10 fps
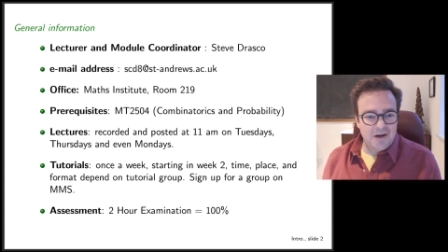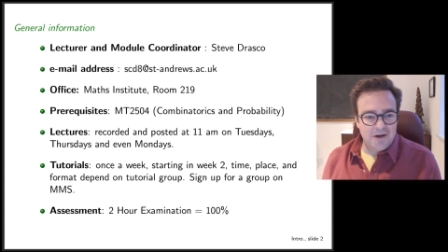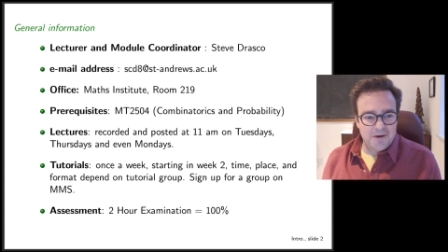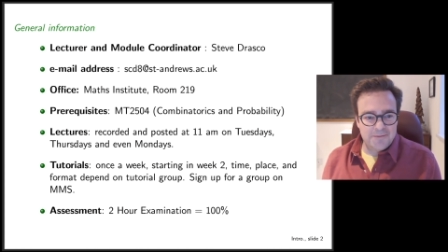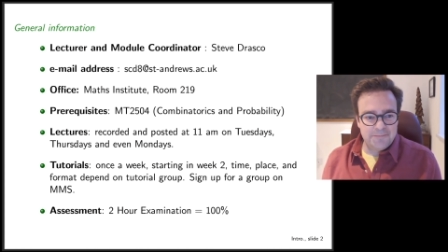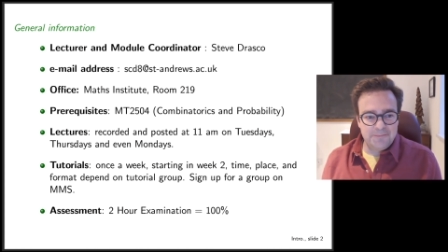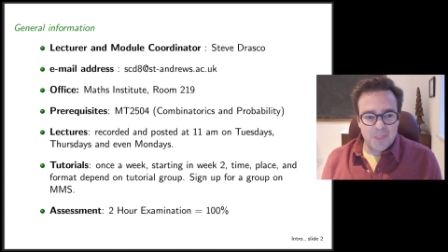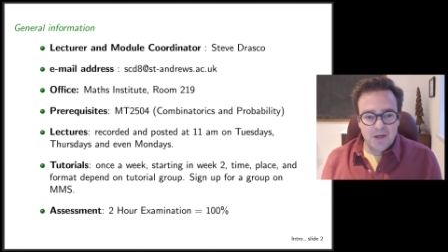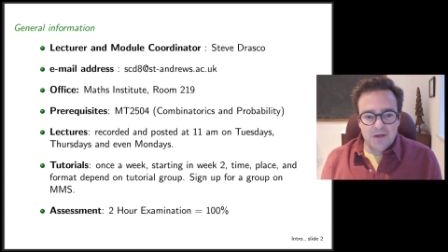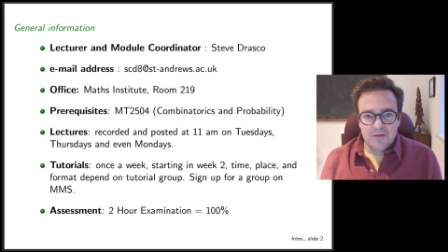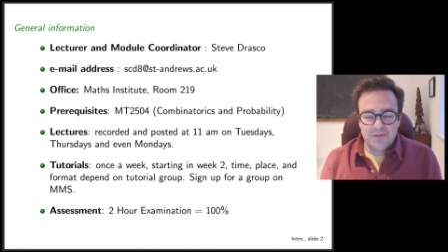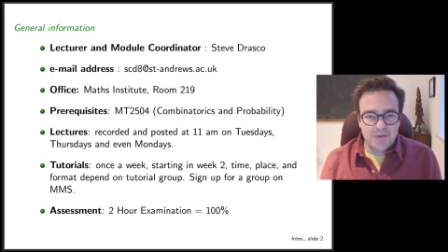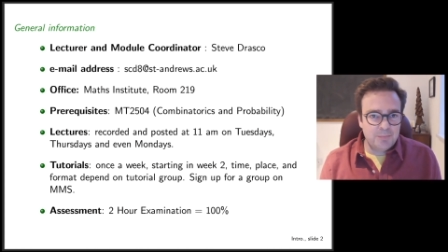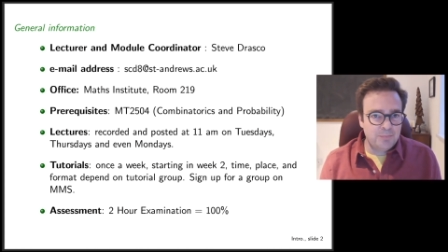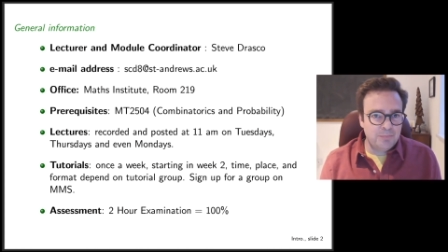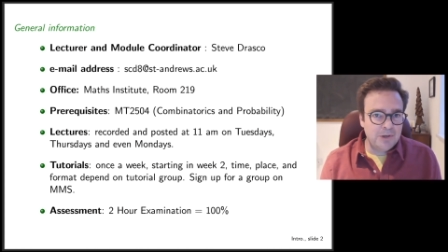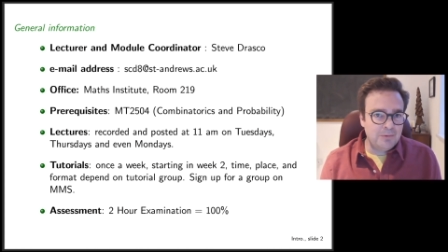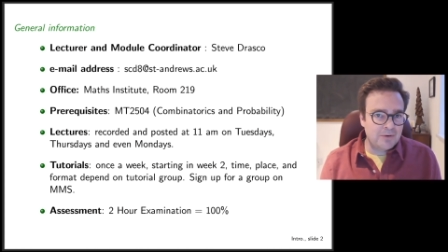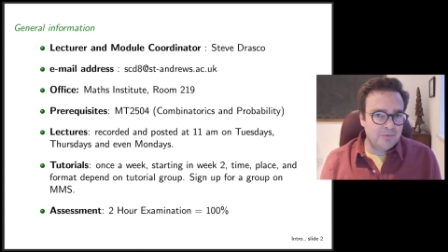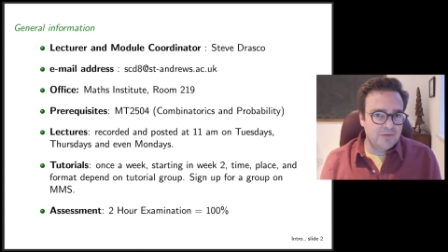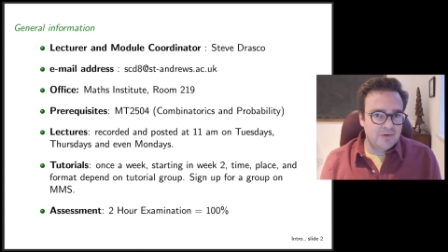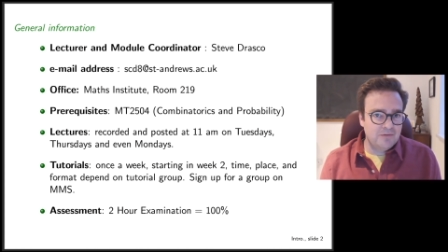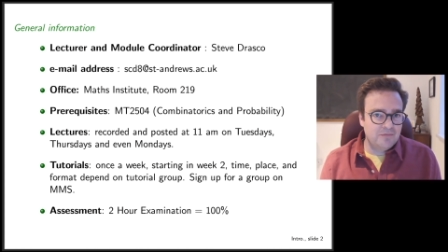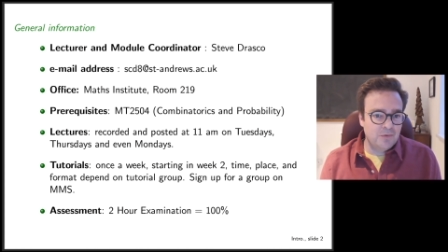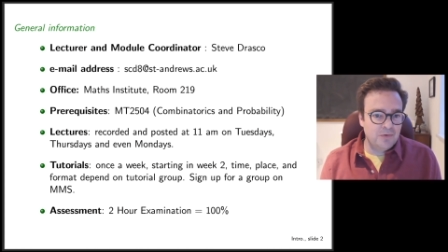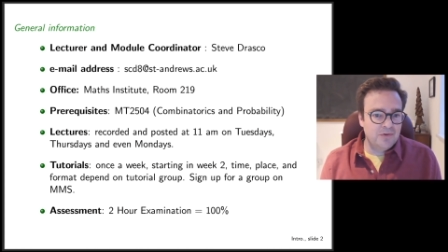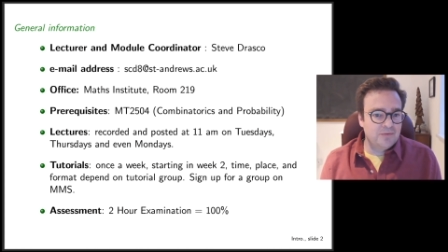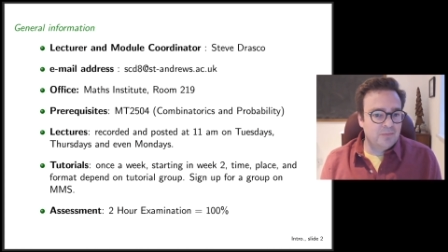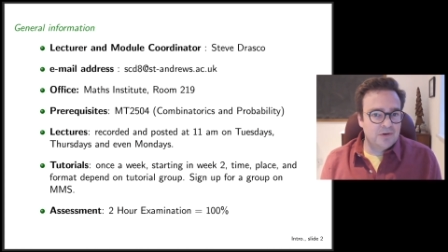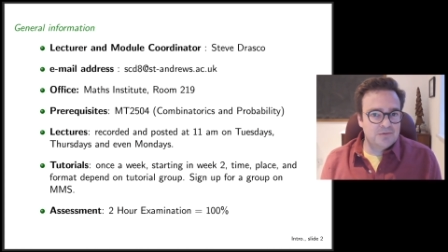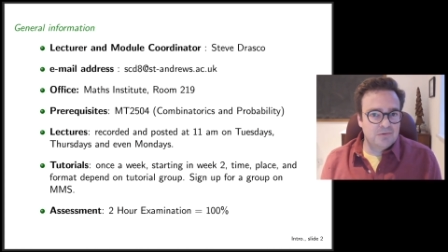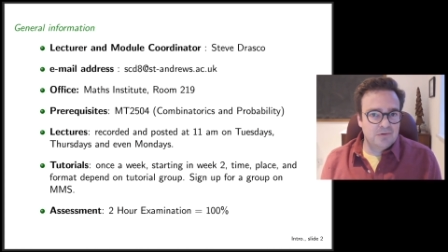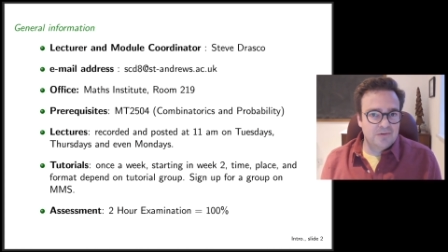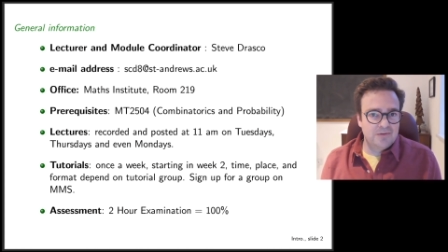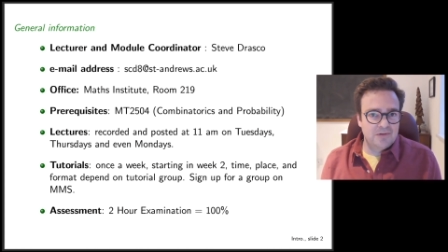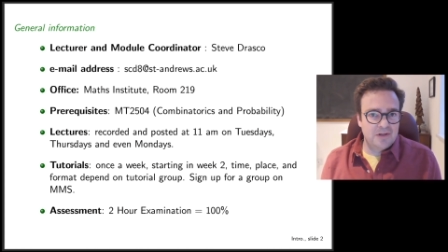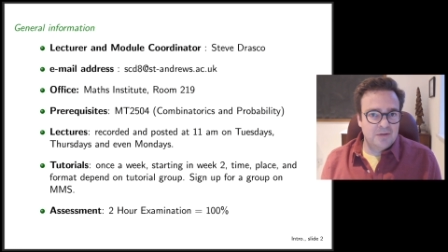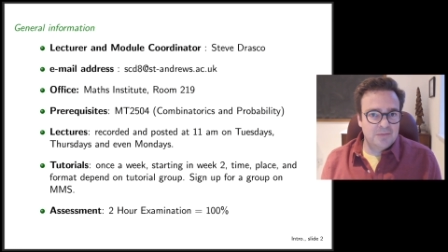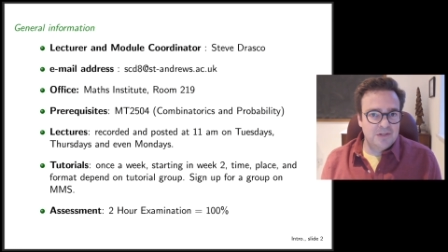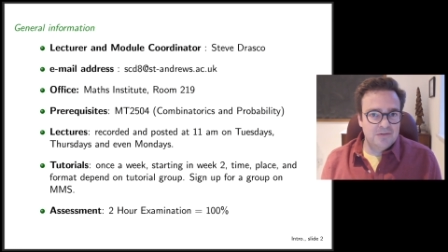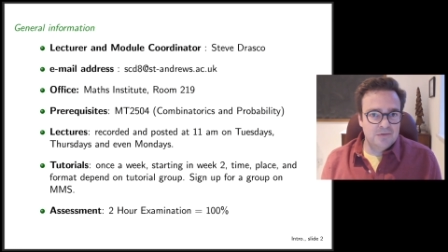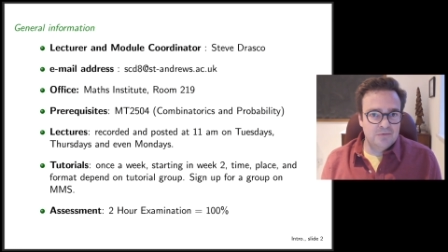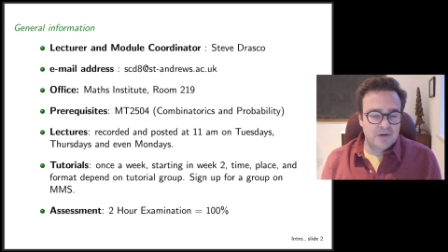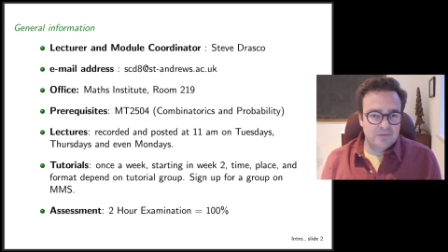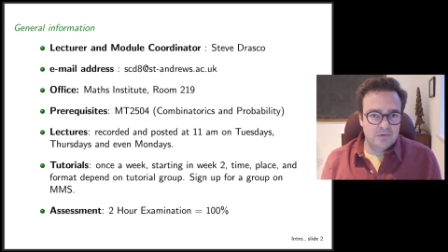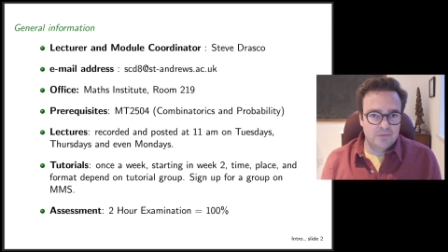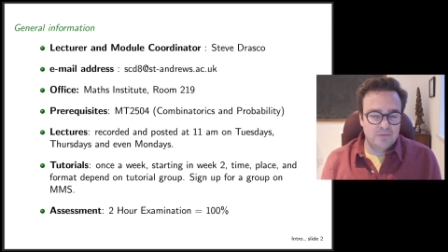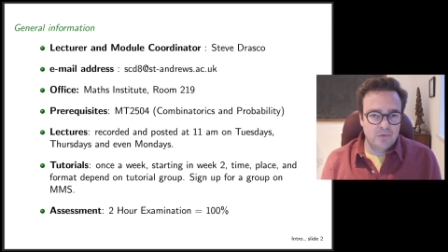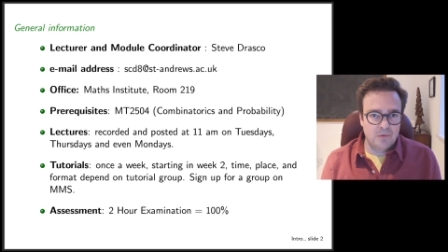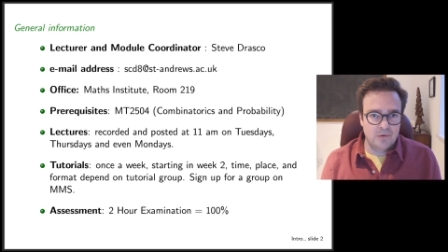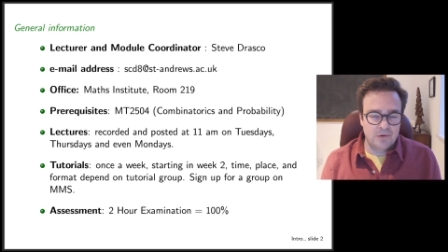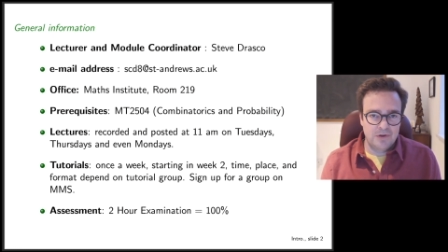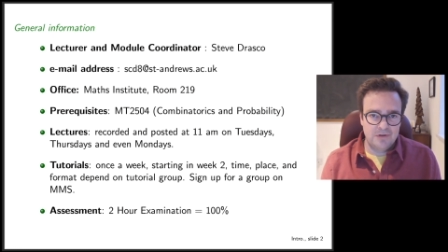um, the prerequisite for this module is MT2504.